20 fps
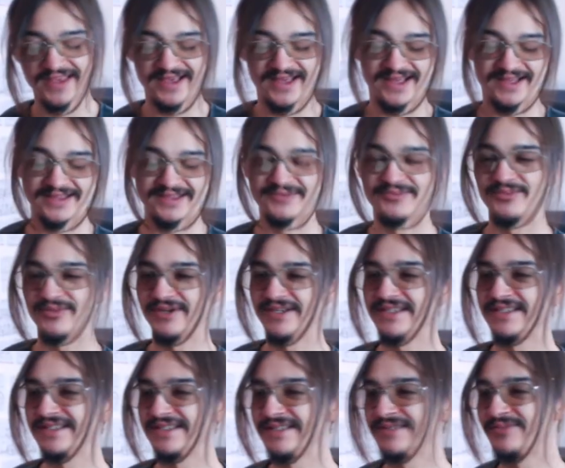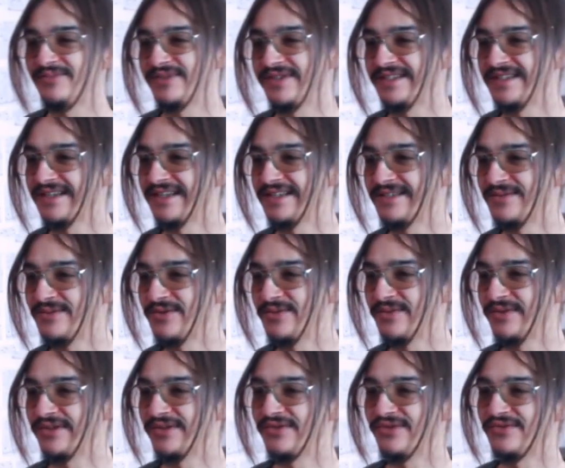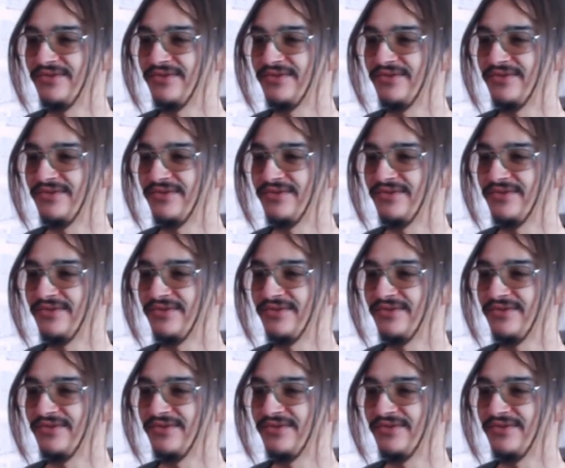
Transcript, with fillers: at the present and precise moment of